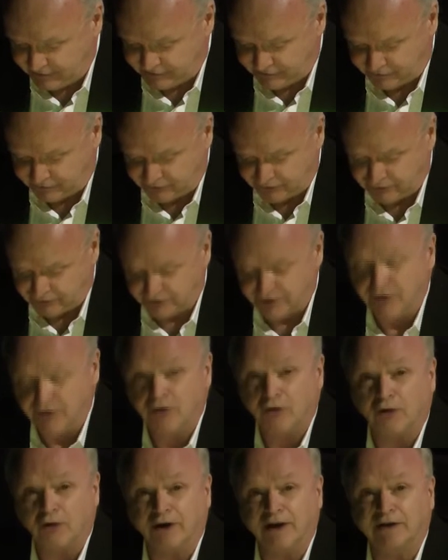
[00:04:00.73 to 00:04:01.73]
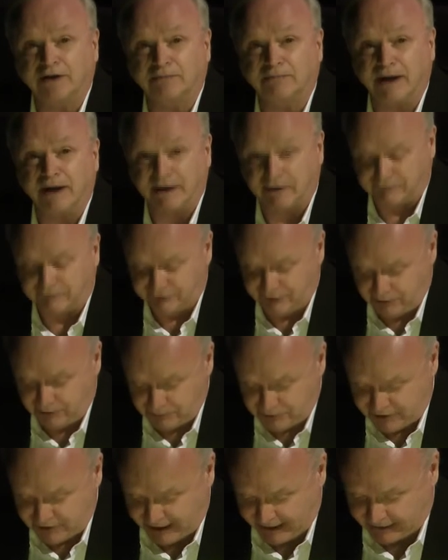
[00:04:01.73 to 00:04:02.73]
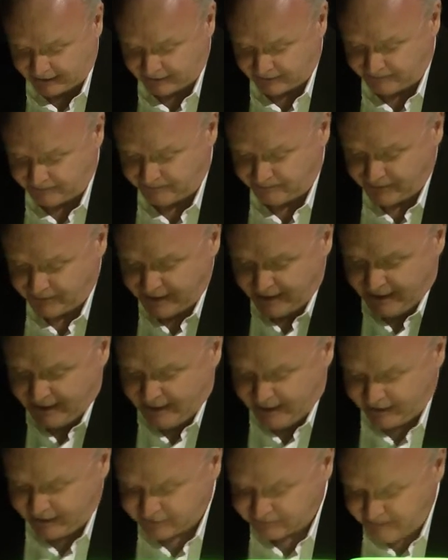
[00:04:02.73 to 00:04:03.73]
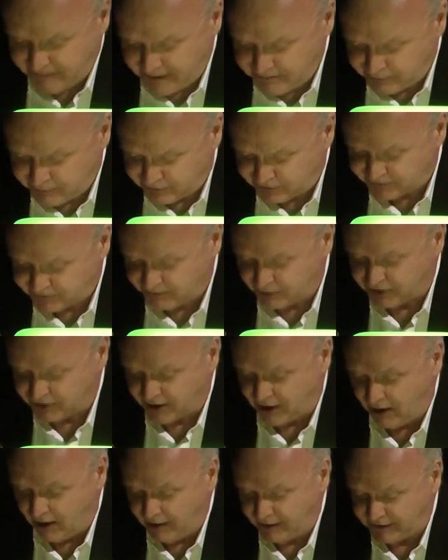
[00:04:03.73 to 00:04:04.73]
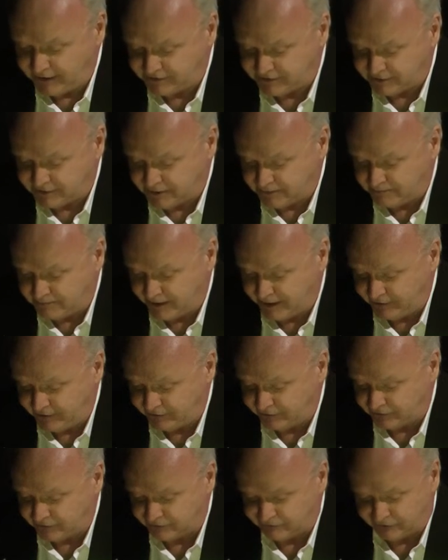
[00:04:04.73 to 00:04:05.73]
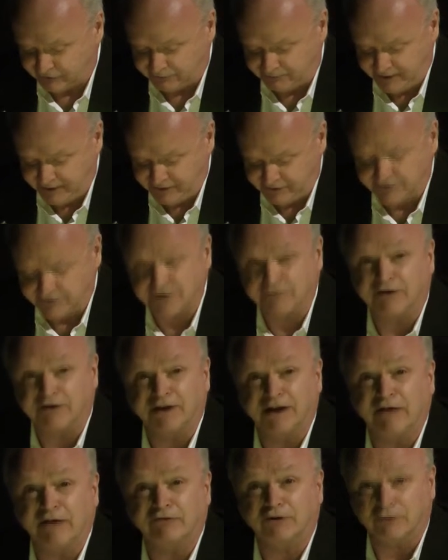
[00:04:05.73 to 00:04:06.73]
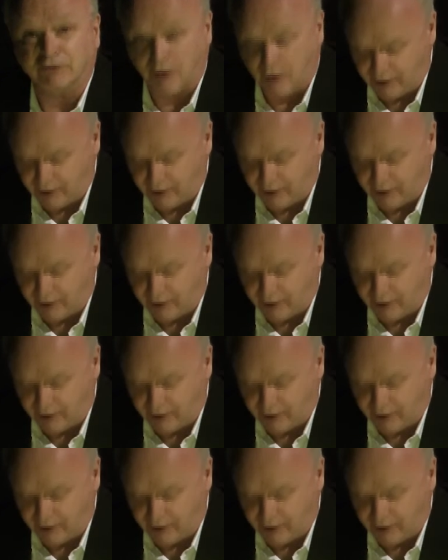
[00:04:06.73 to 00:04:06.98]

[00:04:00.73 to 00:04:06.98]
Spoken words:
Institute or an independent film channel. Its members, both colleagues and competitors for pieces of a never